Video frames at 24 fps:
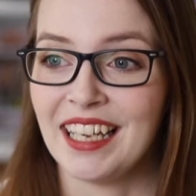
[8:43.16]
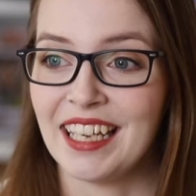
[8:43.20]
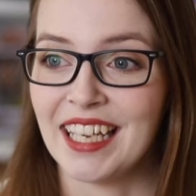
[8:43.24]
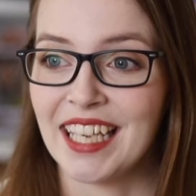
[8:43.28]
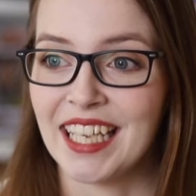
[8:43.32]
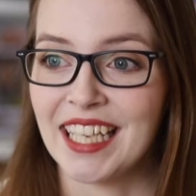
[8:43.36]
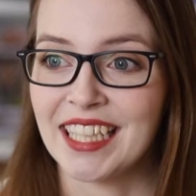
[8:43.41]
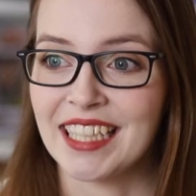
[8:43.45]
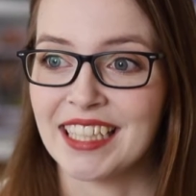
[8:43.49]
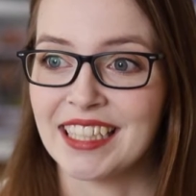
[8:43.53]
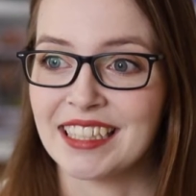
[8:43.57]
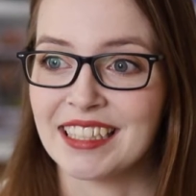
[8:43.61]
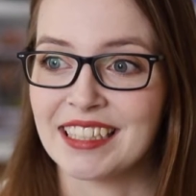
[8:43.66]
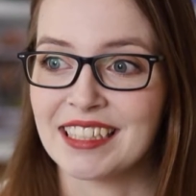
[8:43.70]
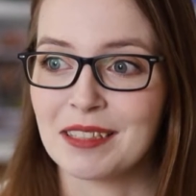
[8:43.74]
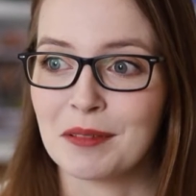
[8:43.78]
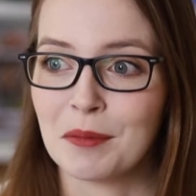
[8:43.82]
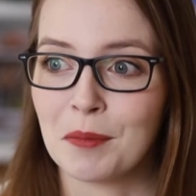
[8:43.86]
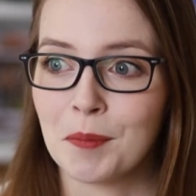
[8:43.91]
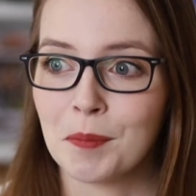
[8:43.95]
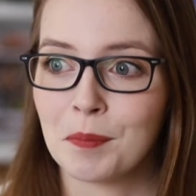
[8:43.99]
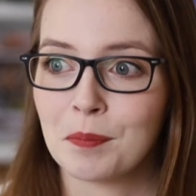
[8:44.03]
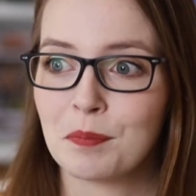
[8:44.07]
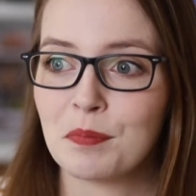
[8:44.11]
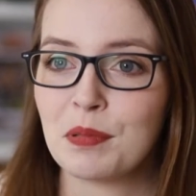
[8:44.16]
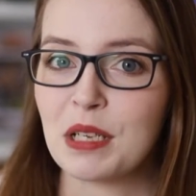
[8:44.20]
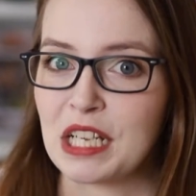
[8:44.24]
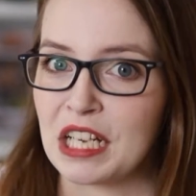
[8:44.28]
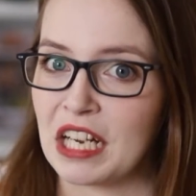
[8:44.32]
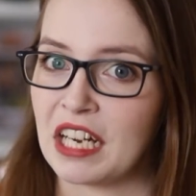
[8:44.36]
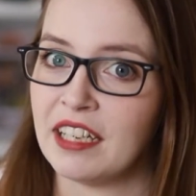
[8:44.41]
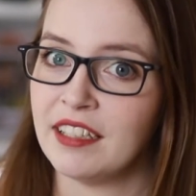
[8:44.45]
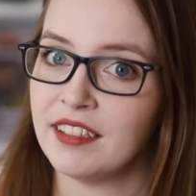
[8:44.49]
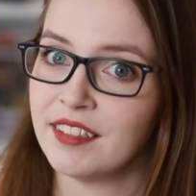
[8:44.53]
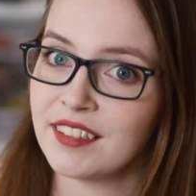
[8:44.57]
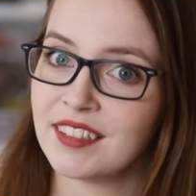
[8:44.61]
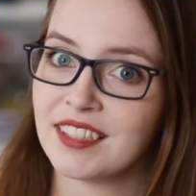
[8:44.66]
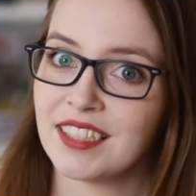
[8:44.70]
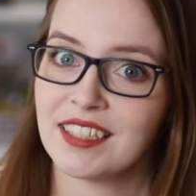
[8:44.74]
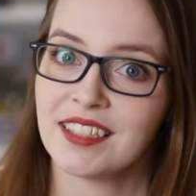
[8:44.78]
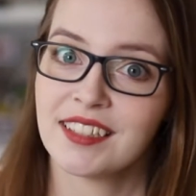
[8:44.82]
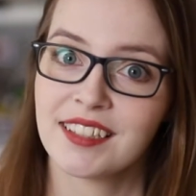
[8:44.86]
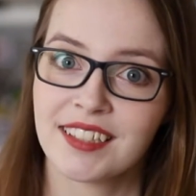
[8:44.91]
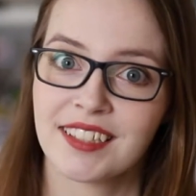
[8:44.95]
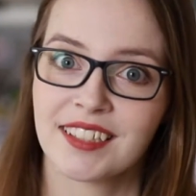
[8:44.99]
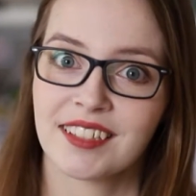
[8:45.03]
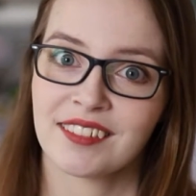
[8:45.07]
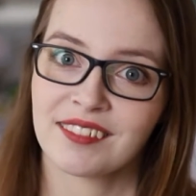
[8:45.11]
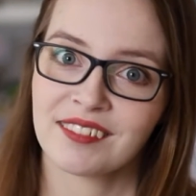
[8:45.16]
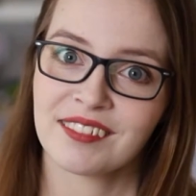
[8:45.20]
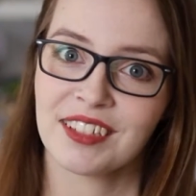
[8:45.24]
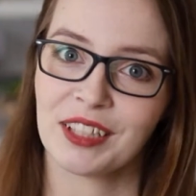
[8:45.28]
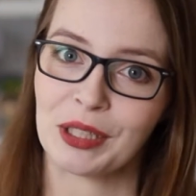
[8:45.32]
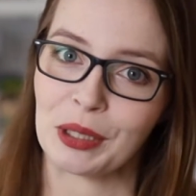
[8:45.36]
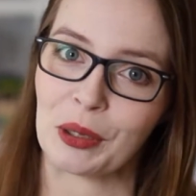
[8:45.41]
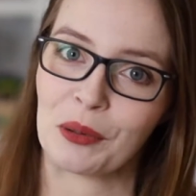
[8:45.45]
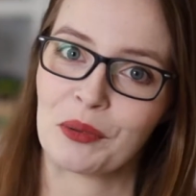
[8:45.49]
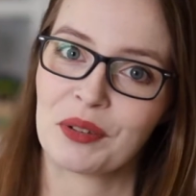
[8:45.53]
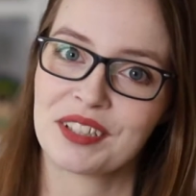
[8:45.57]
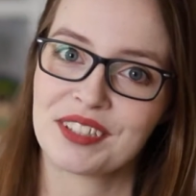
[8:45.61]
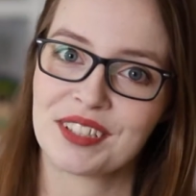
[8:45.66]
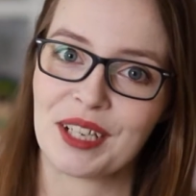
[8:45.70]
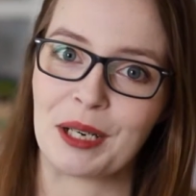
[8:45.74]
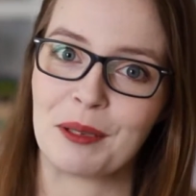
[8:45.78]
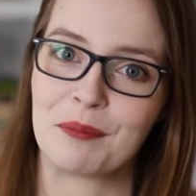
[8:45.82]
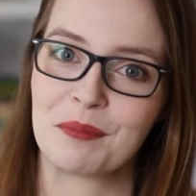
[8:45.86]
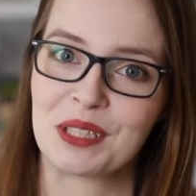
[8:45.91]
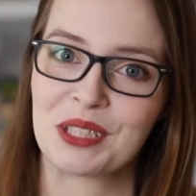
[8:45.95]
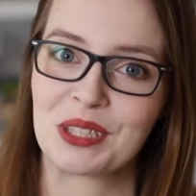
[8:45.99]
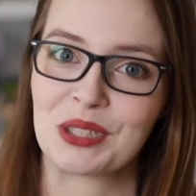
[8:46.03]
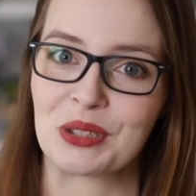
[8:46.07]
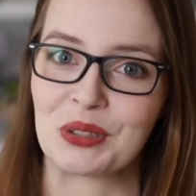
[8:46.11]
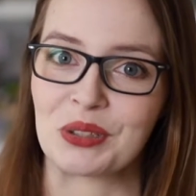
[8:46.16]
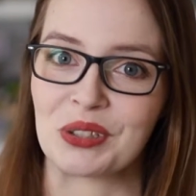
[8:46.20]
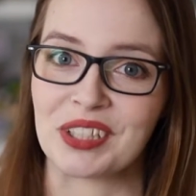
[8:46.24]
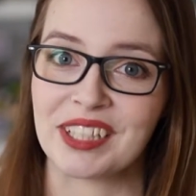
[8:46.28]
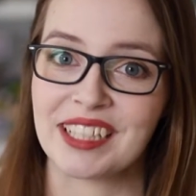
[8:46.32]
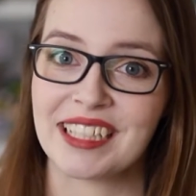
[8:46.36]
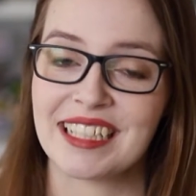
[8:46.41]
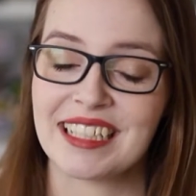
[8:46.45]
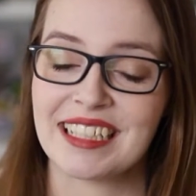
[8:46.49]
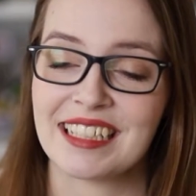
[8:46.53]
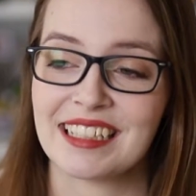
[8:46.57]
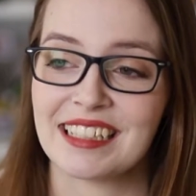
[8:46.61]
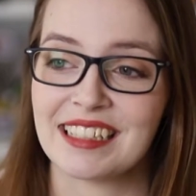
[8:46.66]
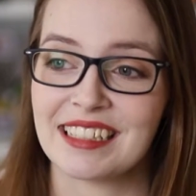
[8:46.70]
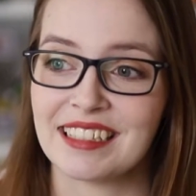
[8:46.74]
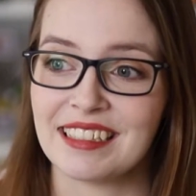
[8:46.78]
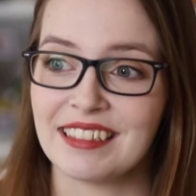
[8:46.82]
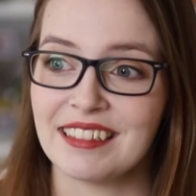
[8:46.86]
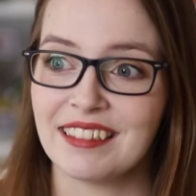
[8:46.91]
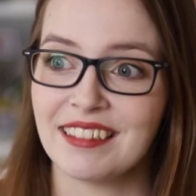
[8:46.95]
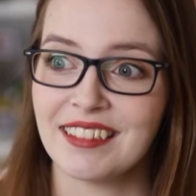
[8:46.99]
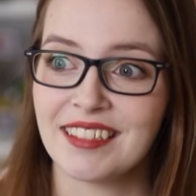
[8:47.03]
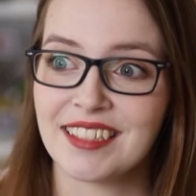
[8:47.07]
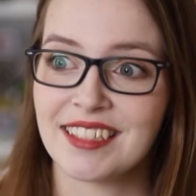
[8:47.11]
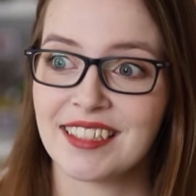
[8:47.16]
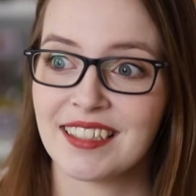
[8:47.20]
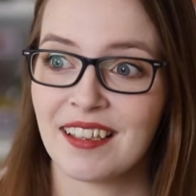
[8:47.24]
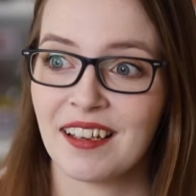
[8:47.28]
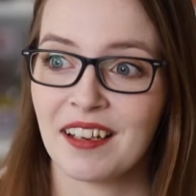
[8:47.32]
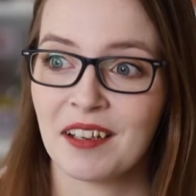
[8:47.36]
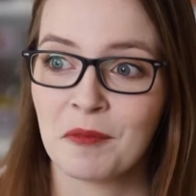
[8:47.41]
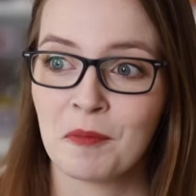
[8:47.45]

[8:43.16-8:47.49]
And because it's, you know, a zombie story, it is